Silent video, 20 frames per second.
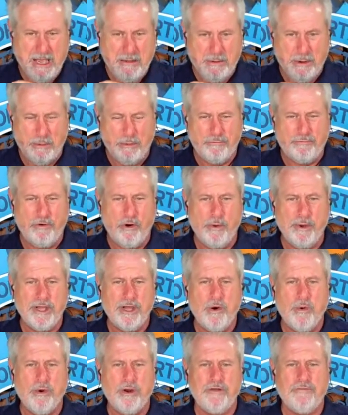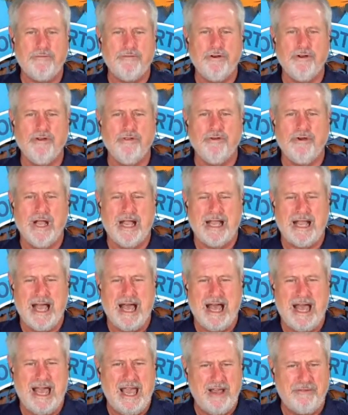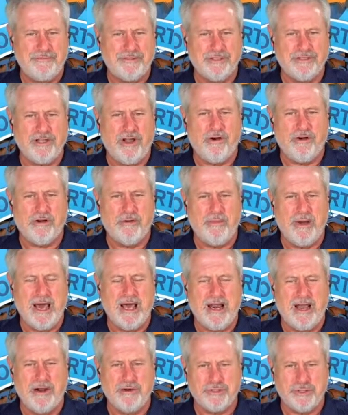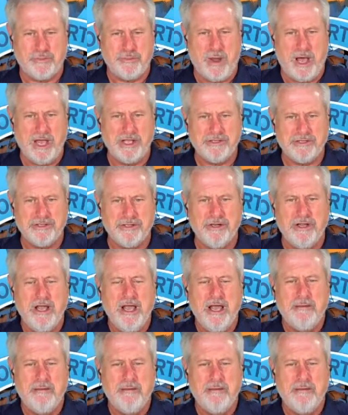But before we go any further, I have to talk about our sponsor,